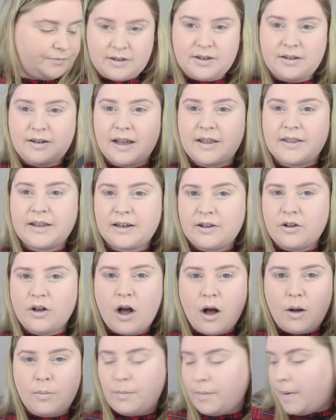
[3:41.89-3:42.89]
I do like the little
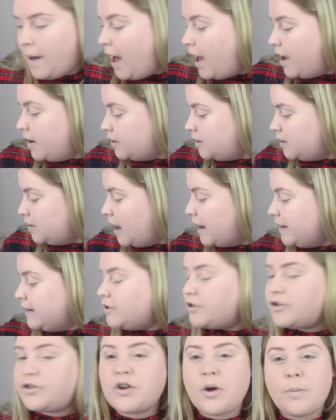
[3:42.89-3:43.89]
compact, and
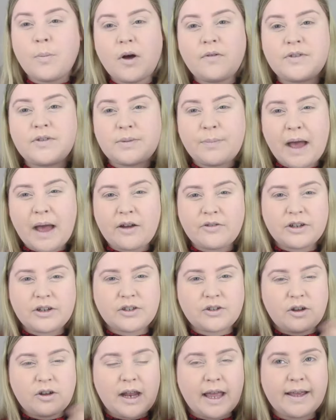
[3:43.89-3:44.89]
it does come off as a powder.
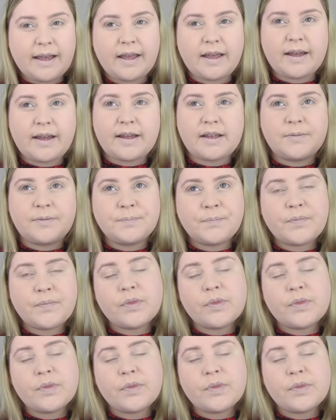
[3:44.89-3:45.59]
It's not like a